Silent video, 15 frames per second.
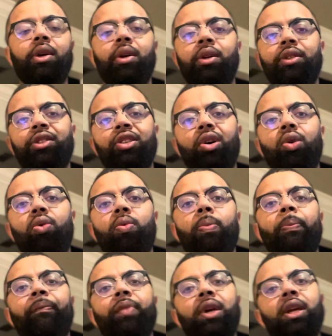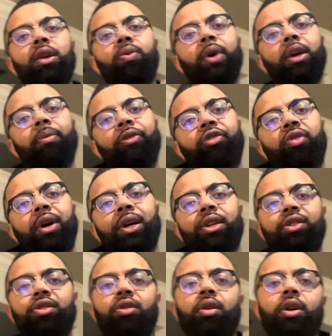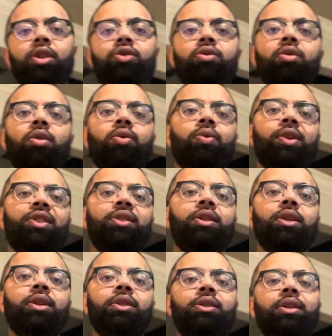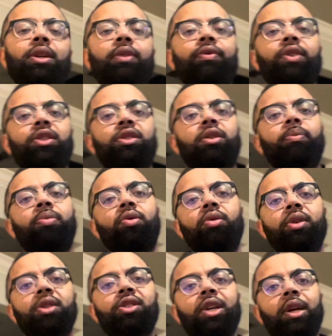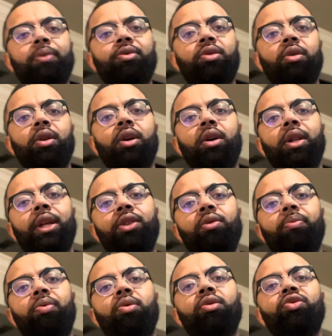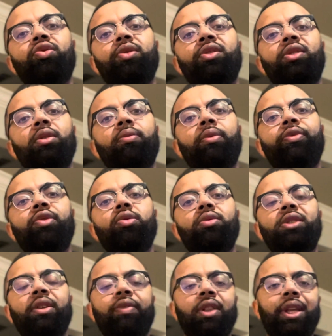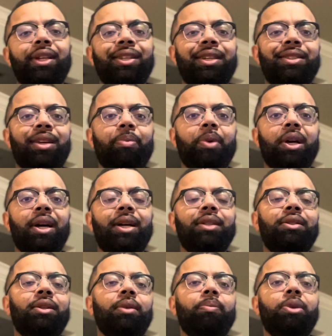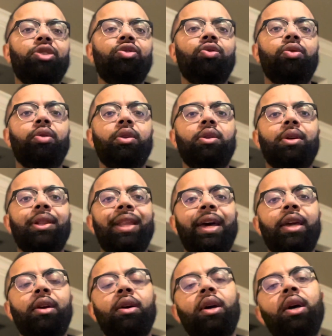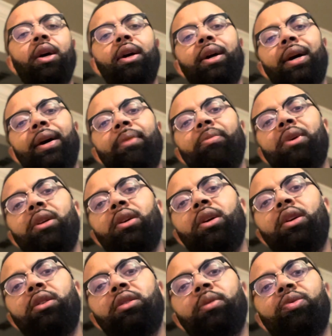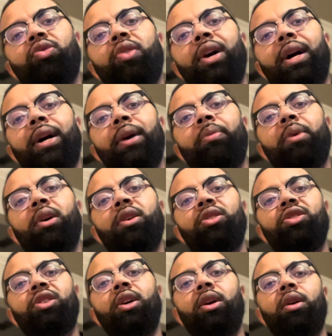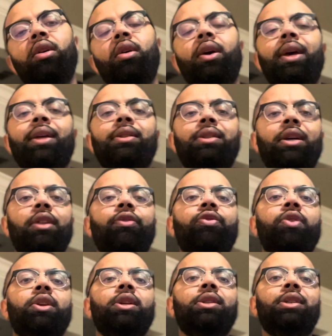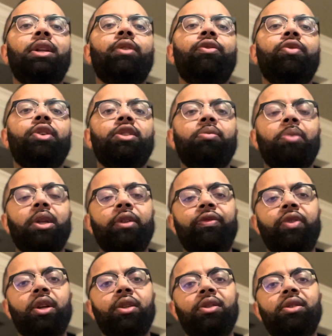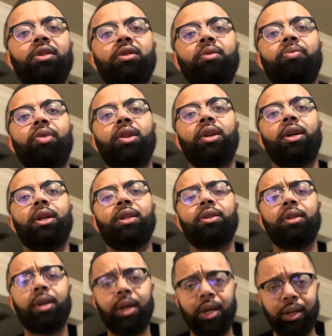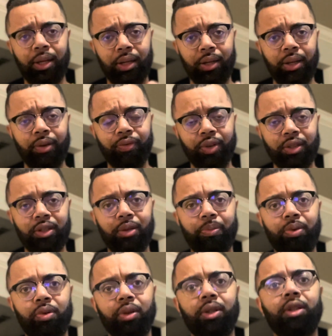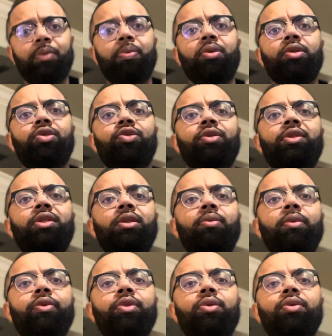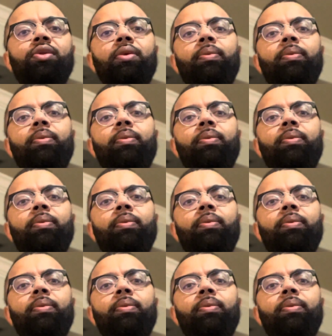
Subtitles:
So anyway, before I get started, you know who this is. Davinci the poet, James Darnell. I do poetry and sim reviews. If you like that type of content, be sure to like, comment, subscribe, share, and tell a friend to tell a friend's mother, father, sister, brother, cousin that Davinci the poet does poetry and sim reviews.